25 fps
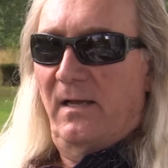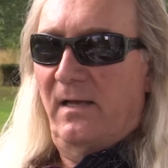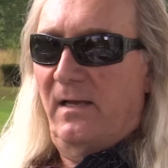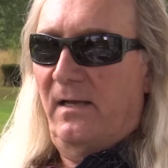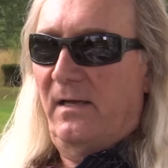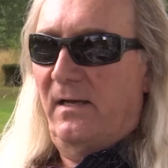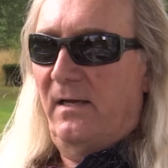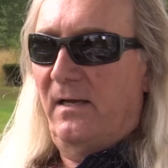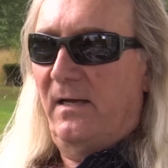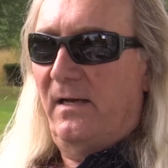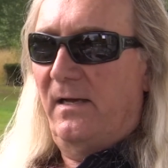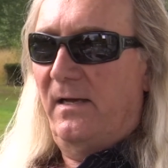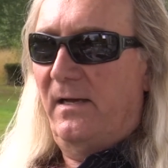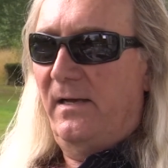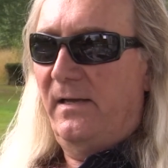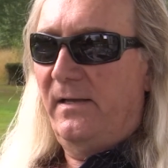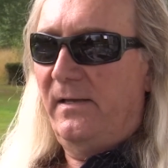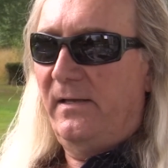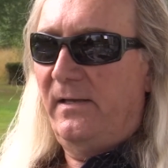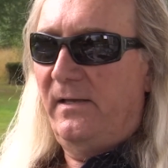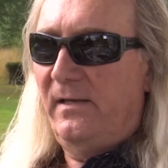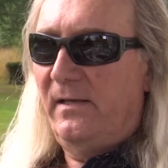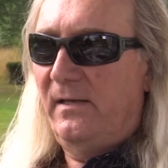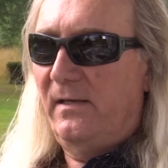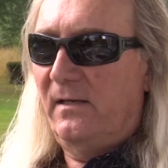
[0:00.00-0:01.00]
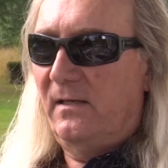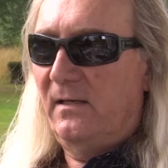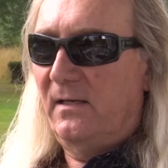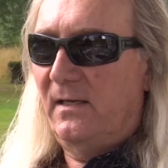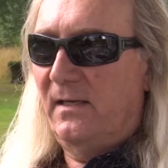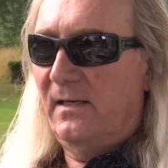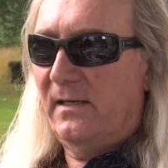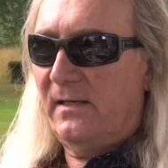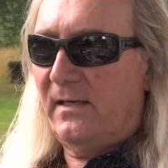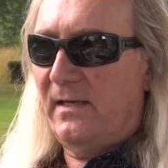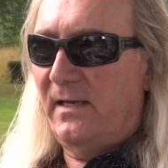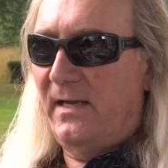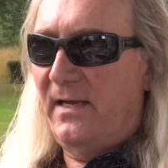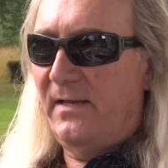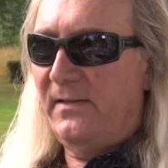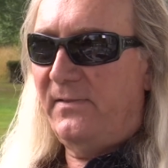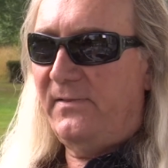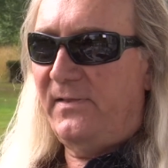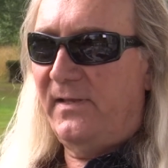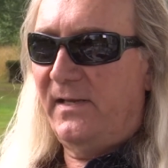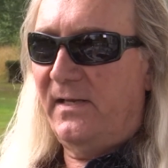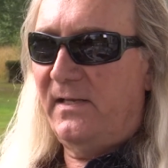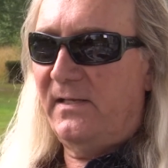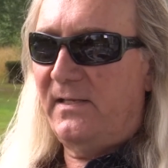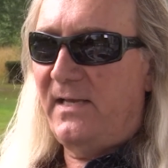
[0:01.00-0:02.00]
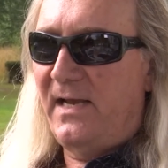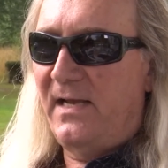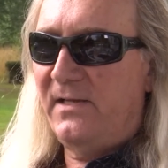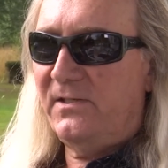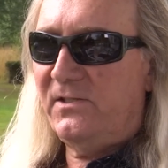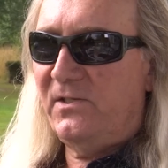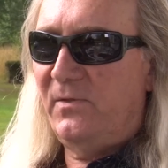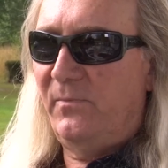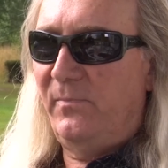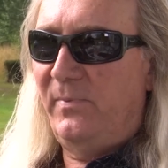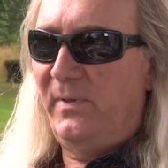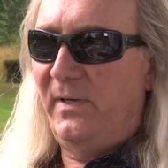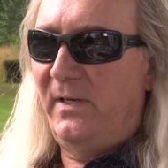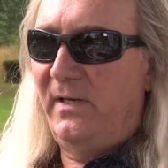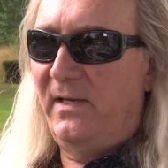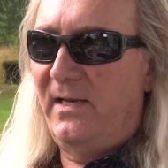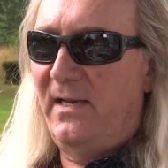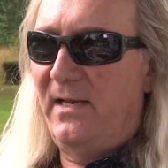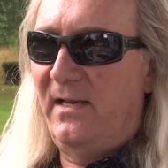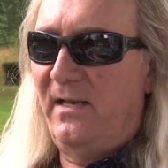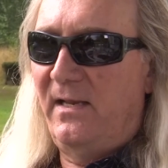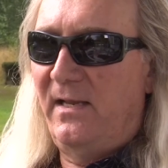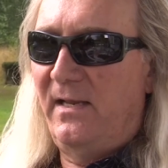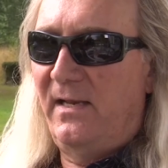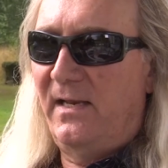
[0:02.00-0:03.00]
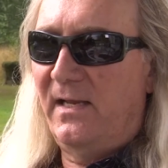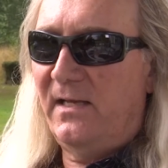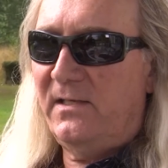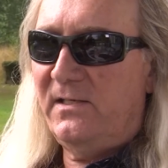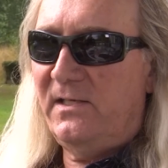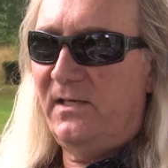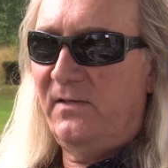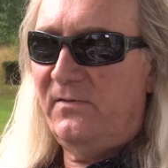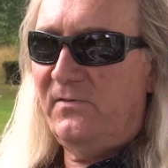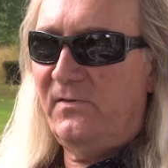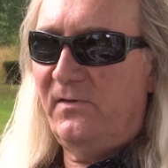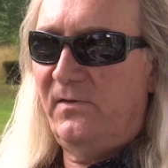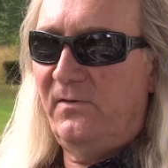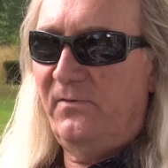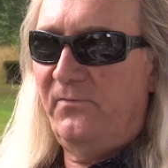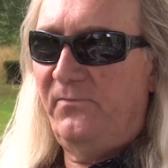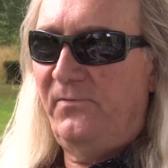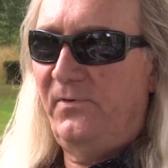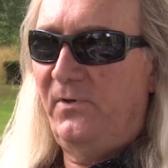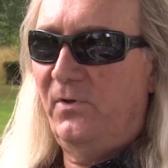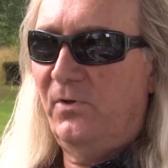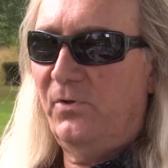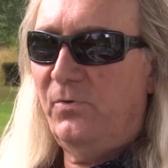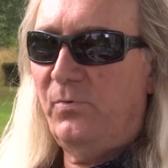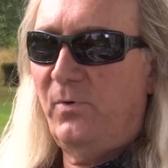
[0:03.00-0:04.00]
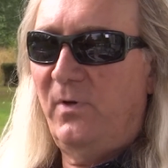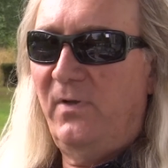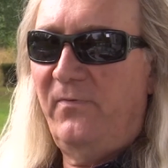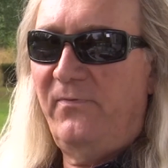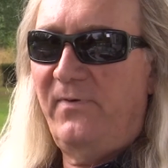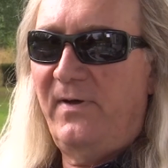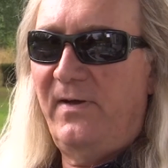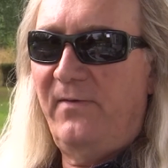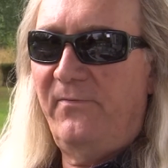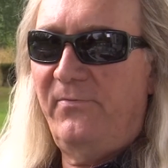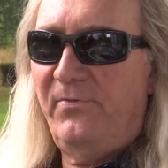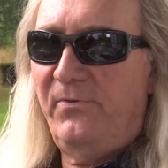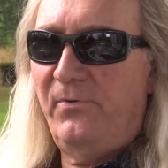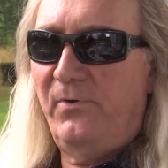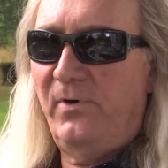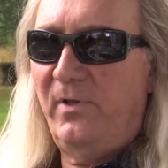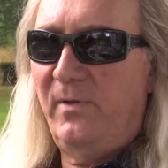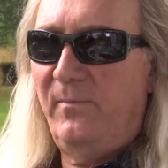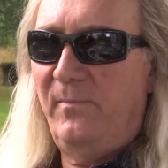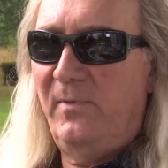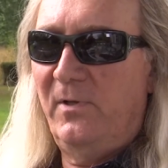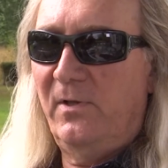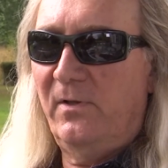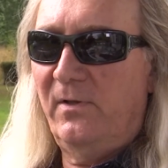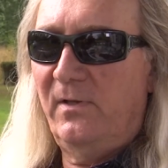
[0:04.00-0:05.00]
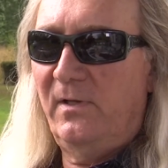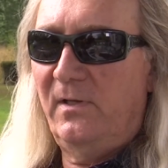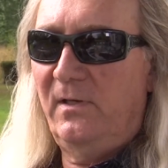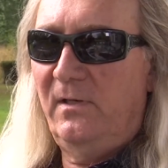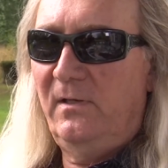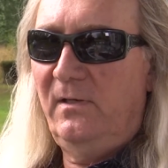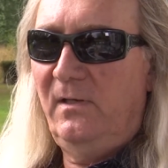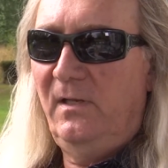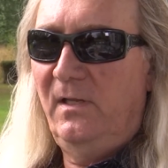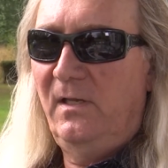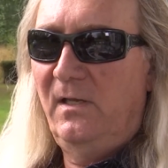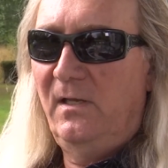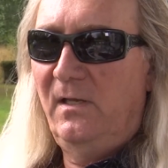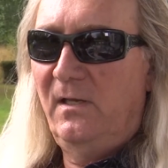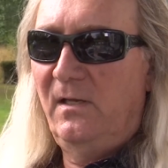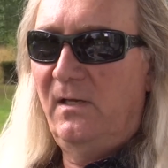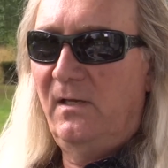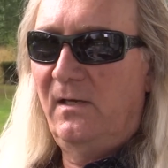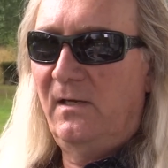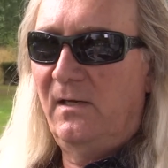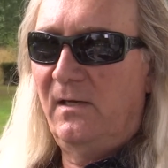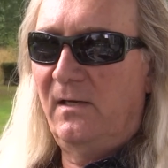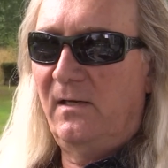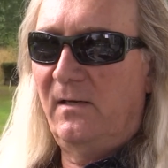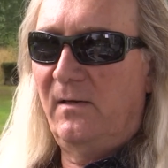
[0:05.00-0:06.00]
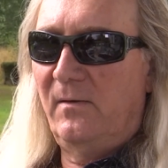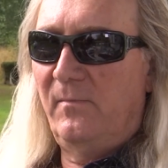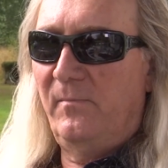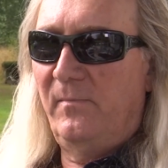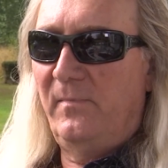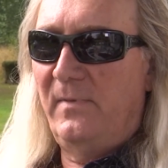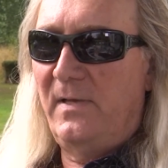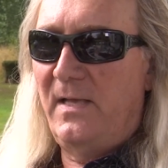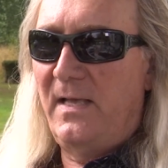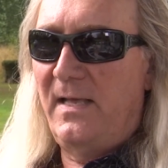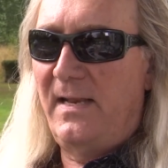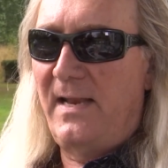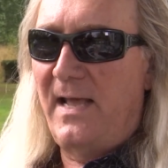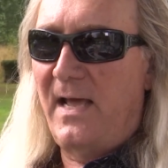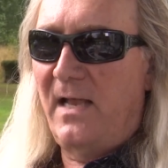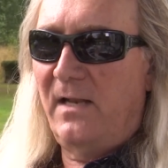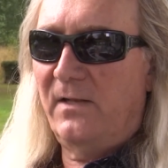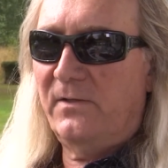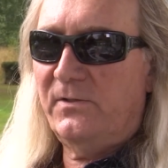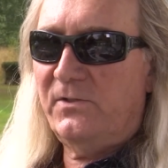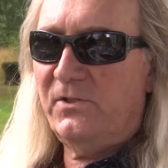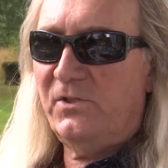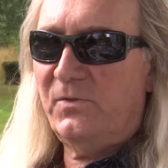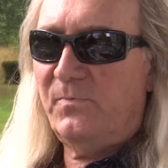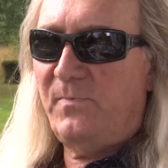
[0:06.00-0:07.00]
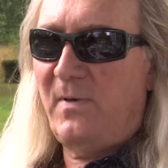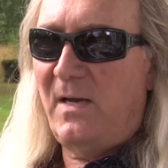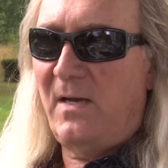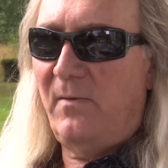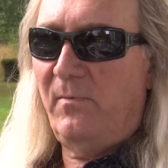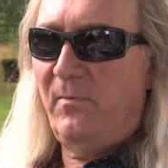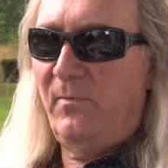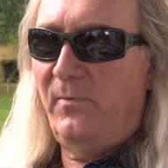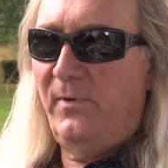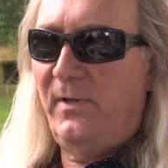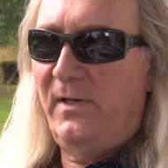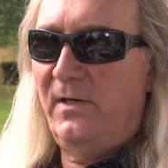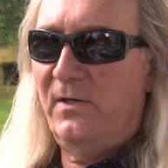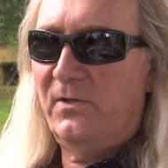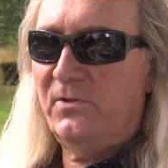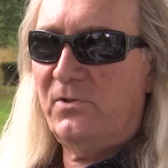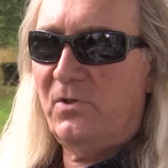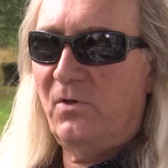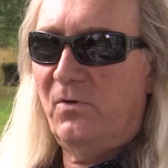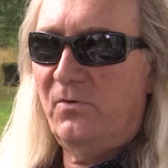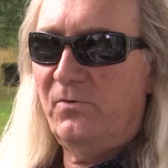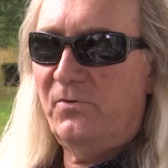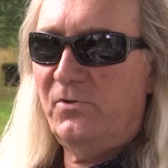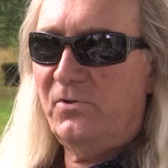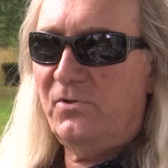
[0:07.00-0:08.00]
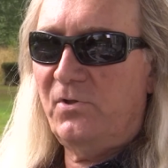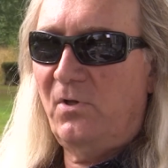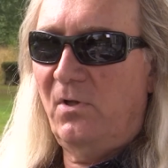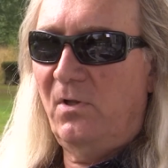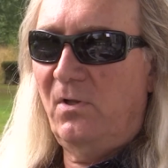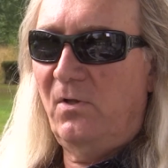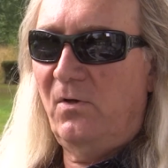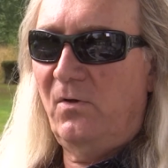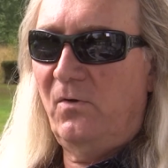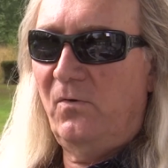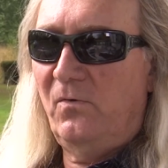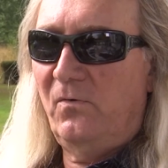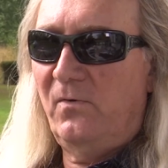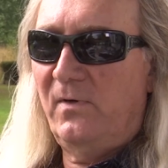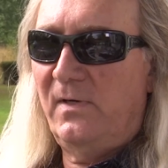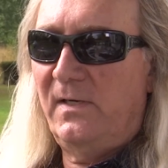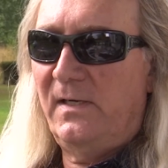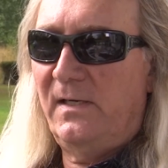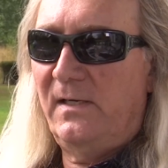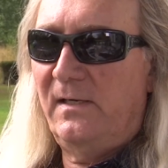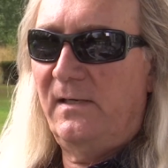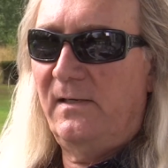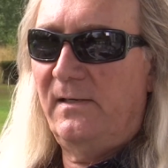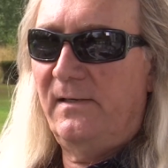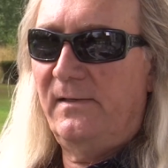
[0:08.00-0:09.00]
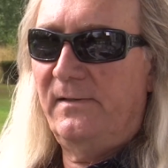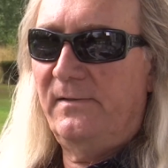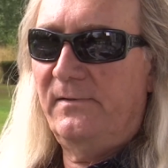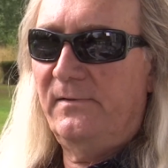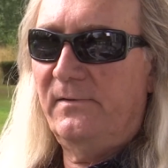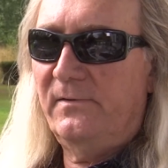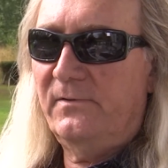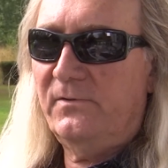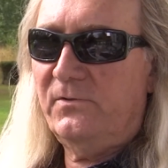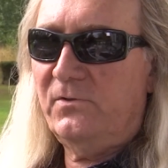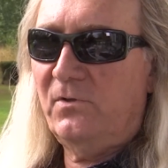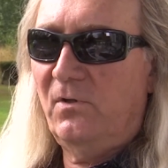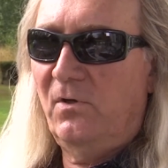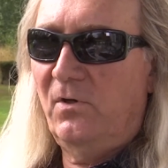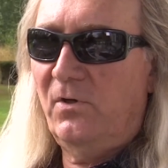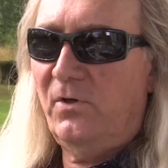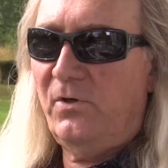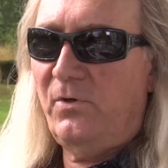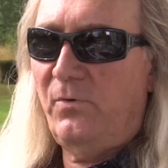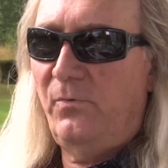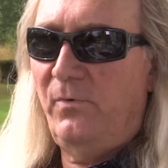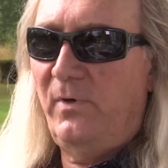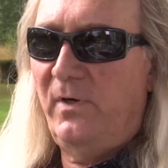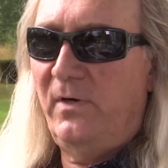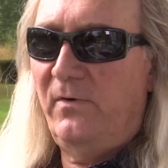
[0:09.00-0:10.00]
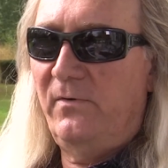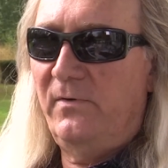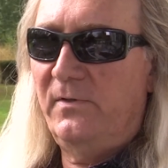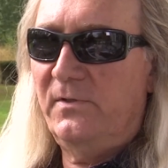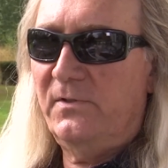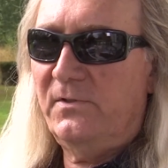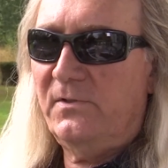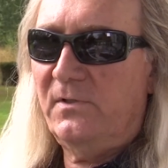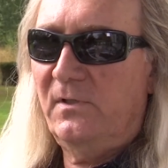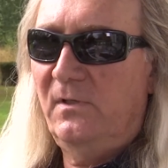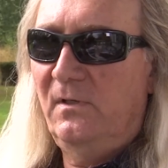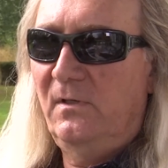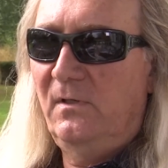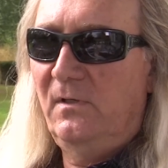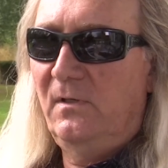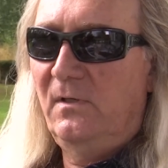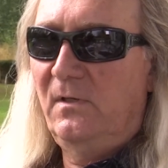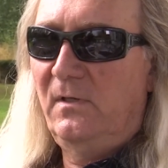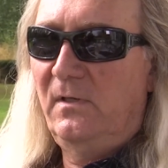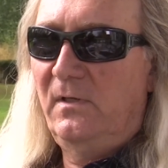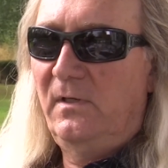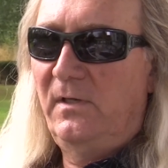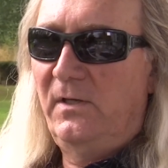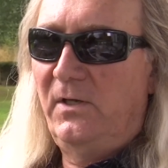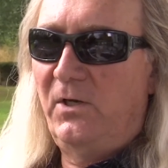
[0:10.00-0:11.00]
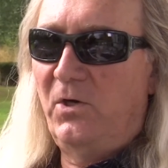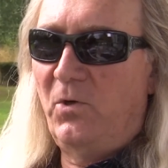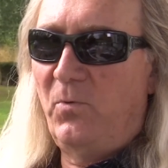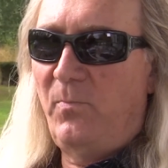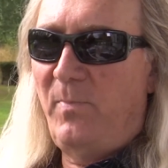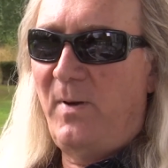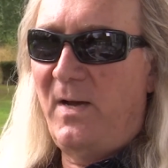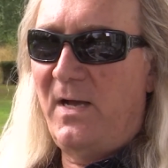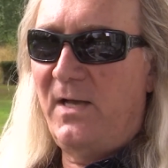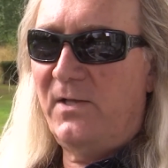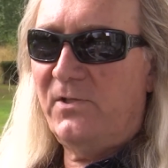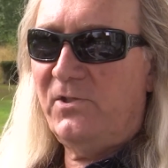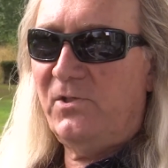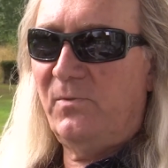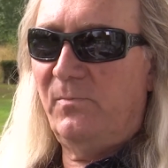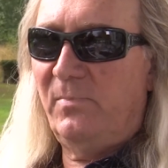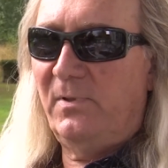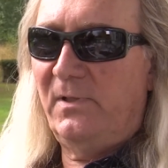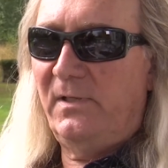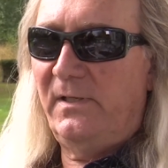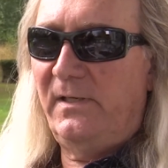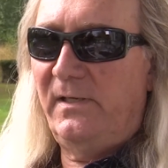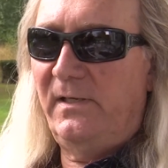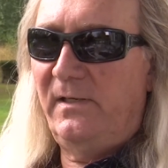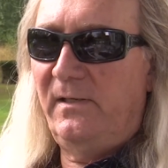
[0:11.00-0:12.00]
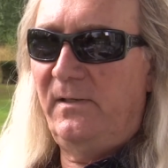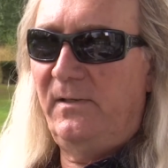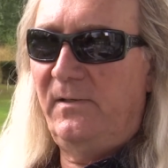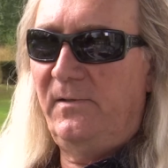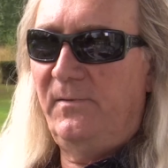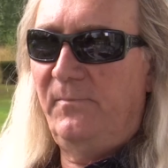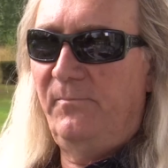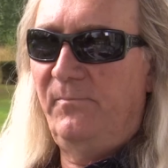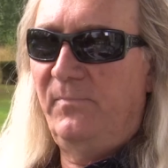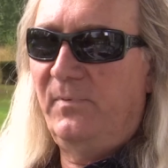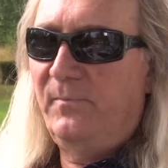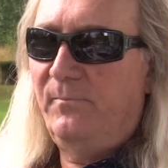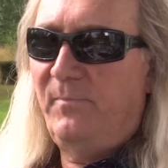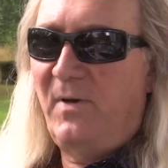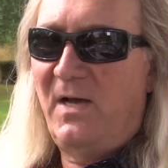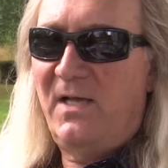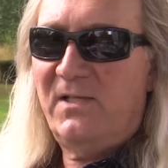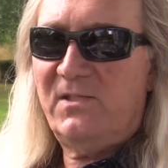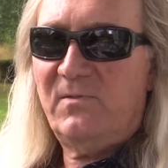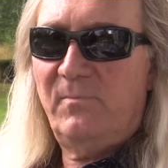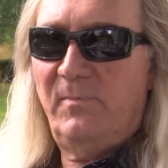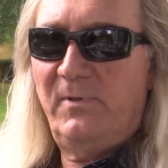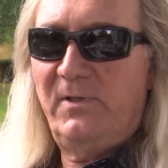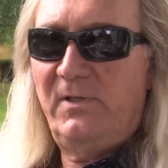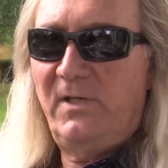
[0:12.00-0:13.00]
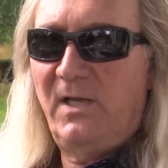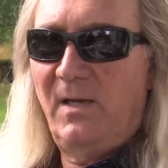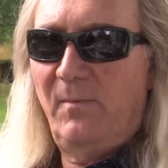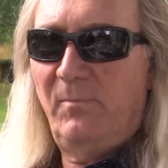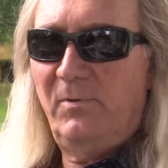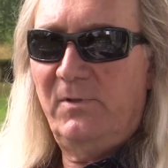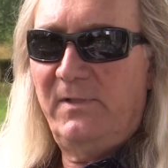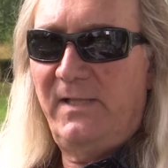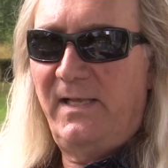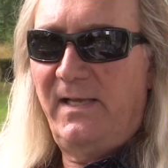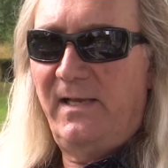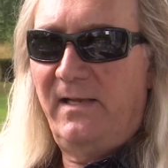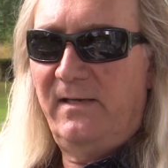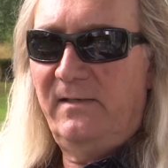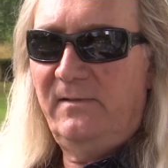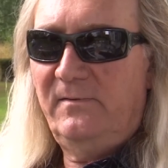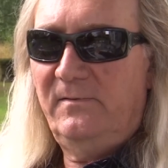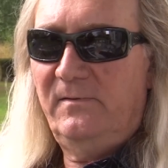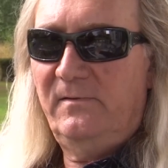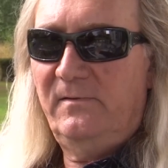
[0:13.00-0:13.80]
I think it has to be in excess of 25, 30 million. And Alice is probably in his own solo career is, possibly doubled that.